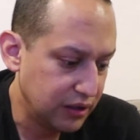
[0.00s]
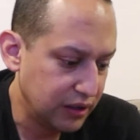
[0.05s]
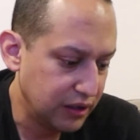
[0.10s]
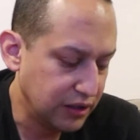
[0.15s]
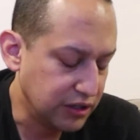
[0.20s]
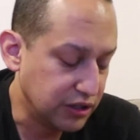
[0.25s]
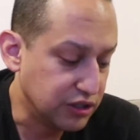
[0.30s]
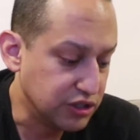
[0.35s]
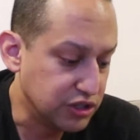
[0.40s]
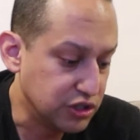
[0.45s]

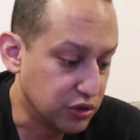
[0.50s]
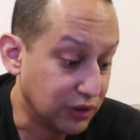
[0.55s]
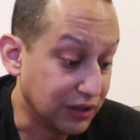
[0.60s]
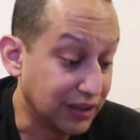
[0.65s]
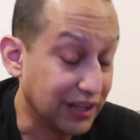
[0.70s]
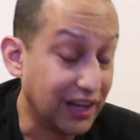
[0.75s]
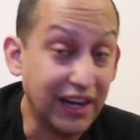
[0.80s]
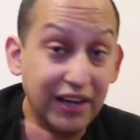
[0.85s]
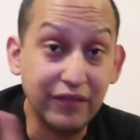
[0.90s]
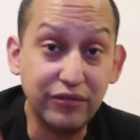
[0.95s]
You can do a
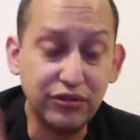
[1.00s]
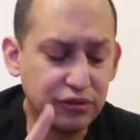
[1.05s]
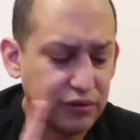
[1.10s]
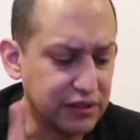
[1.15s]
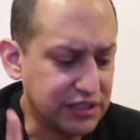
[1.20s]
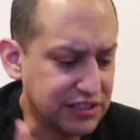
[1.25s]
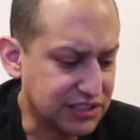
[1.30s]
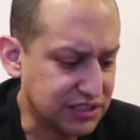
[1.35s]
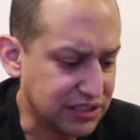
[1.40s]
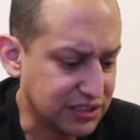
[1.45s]
live
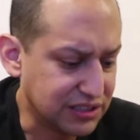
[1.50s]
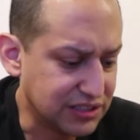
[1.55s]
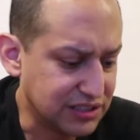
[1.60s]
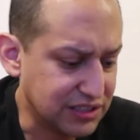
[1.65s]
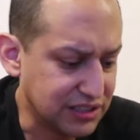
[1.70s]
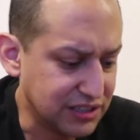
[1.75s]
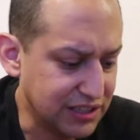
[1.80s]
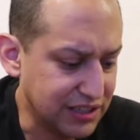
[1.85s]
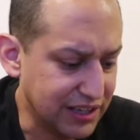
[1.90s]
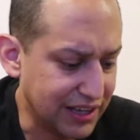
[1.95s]

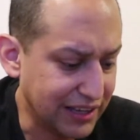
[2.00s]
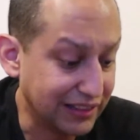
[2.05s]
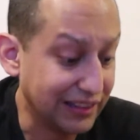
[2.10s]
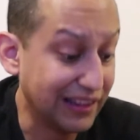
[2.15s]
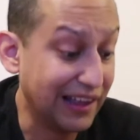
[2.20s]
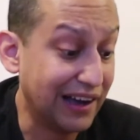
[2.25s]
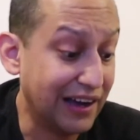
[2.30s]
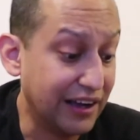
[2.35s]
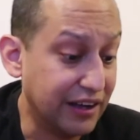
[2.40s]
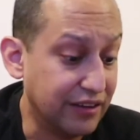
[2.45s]
360 and
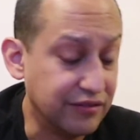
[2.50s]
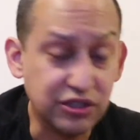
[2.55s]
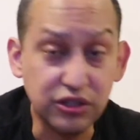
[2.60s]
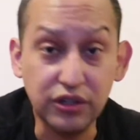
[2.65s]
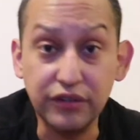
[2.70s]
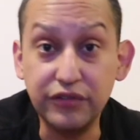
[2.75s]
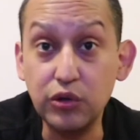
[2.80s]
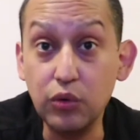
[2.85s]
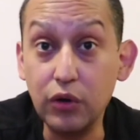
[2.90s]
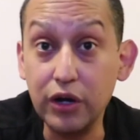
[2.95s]
live. So
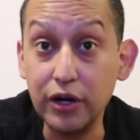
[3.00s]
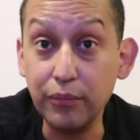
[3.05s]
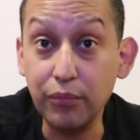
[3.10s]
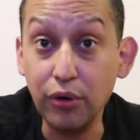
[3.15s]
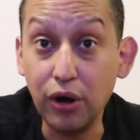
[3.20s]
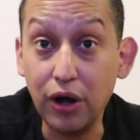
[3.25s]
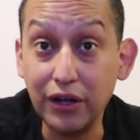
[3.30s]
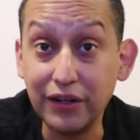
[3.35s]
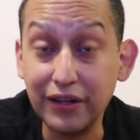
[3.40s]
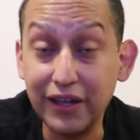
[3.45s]
if you want to
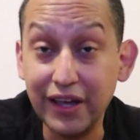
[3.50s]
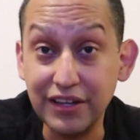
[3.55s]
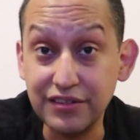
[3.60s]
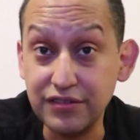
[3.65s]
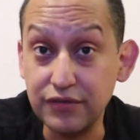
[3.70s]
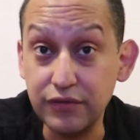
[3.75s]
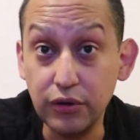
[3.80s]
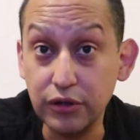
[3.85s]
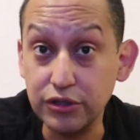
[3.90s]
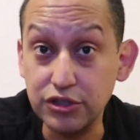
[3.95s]
broadcast,
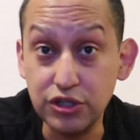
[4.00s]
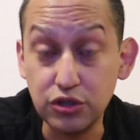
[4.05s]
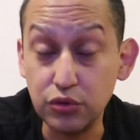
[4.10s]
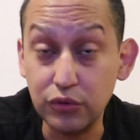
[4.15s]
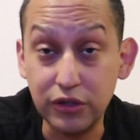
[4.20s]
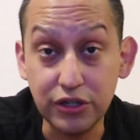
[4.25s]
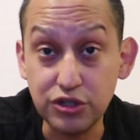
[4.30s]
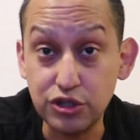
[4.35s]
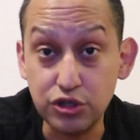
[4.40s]
if you just want to